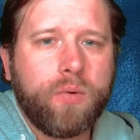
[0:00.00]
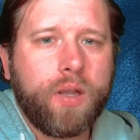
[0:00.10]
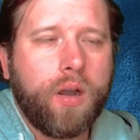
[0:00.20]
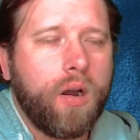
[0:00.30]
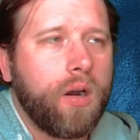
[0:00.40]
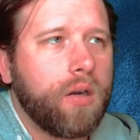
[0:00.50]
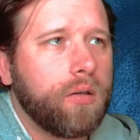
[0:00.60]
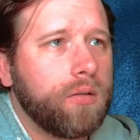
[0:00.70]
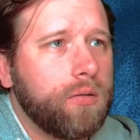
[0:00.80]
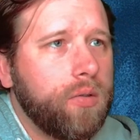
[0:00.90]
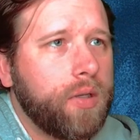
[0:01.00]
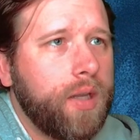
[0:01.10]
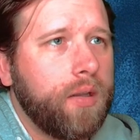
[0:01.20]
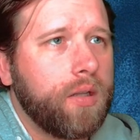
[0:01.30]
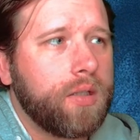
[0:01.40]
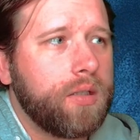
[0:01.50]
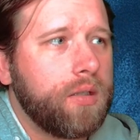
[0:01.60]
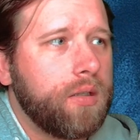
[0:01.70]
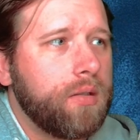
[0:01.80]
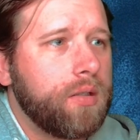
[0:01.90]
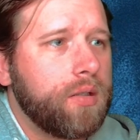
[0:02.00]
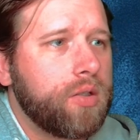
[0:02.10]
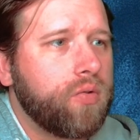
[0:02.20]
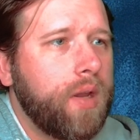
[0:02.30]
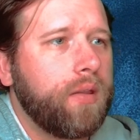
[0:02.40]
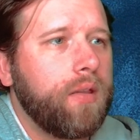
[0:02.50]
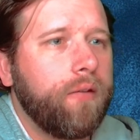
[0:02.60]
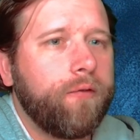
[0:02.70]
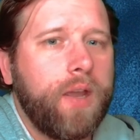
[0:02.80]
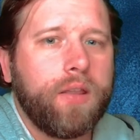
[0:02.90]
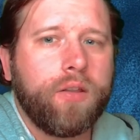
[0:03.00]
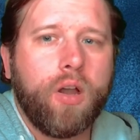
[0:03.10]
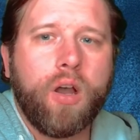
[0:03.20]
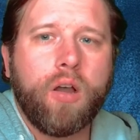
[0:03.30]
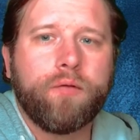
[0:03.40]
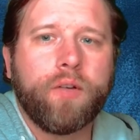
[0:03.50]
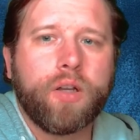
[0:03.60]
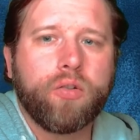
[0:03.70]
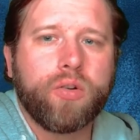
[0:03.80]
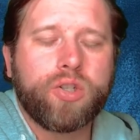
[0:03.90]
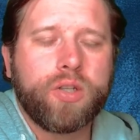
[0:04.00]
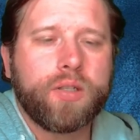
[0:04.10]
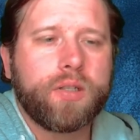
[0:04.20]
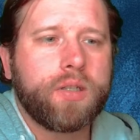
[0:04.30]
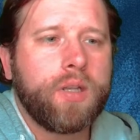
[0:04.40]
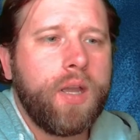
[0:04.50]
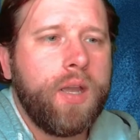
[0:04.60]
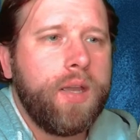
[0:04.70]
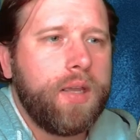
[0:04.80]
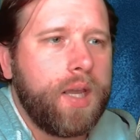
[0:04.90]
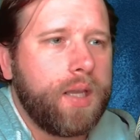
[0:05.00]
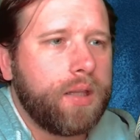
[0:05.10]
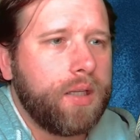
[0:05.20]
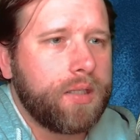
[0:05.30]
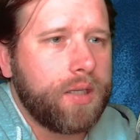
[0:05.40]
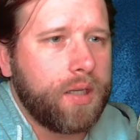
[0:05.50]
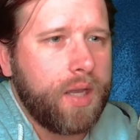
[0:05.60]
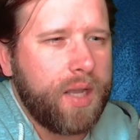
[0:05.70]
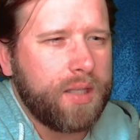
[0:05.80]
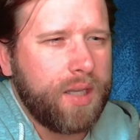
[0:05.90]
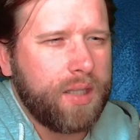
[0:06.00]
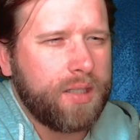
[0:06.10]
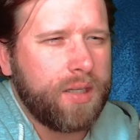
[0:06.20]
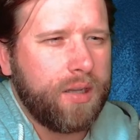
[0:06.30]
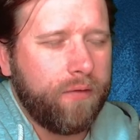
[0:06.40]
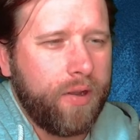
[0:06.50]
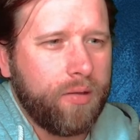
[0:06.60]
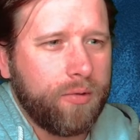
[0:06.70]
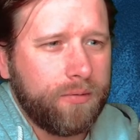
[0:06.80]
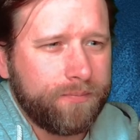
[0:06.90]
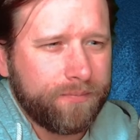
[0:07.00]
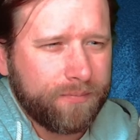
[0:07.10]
we are looking uh, to strengthen the faith of uh, Christians and get this uh, content uh, available.